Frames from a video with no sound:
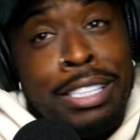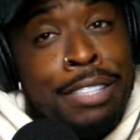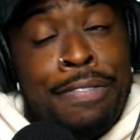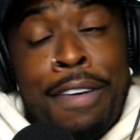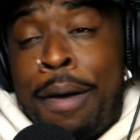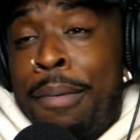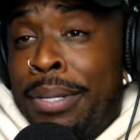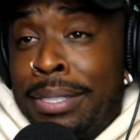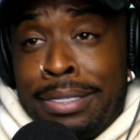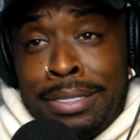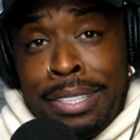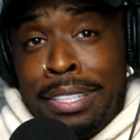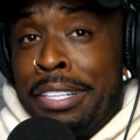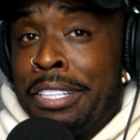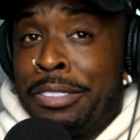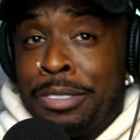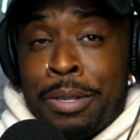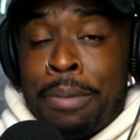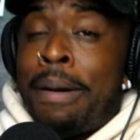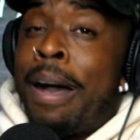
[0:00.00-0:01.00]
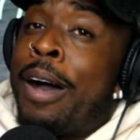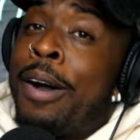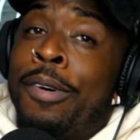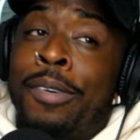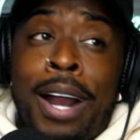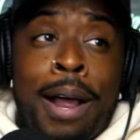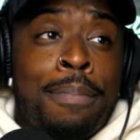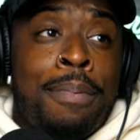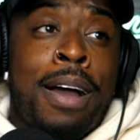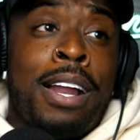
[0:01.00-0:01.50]
Because if I would have seen this on my
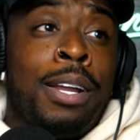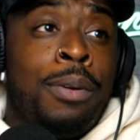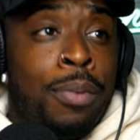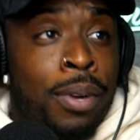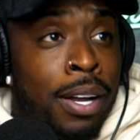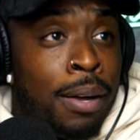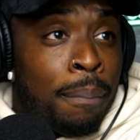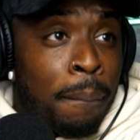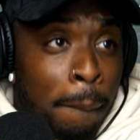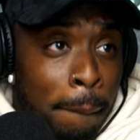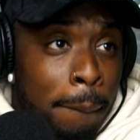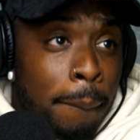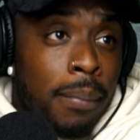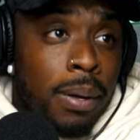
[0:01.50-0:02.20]
own, I probably would have